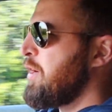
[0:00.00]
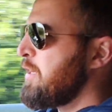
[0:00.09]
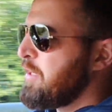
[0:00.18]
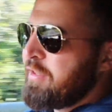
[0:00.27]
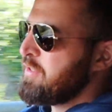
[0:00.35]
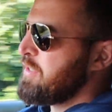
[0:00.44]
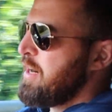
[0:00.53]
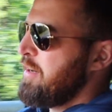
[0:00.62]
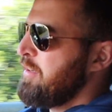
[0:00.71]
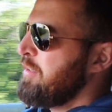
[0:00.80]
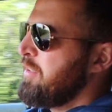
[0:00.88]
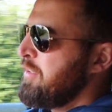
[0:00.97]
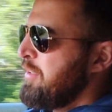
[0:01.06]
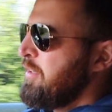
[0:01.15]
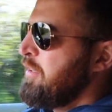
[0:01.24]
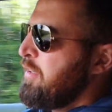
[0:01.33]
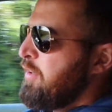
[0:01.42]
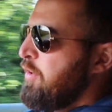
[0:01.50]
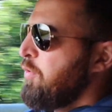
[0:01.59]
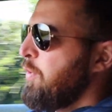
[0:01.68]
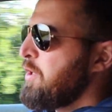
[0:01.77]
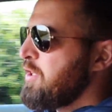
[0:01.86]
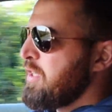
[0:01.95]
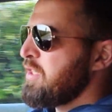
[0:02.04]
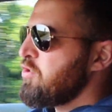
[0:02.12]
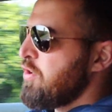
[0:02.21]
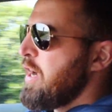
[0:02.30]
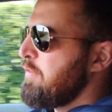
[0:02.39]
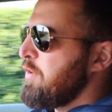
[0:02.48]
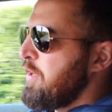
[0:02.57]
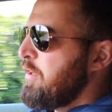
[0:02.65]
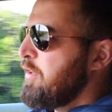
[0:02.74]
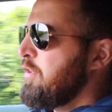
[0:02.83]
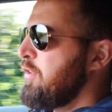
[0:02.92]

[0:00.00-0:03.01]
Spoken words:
buying this car, when you test drive it,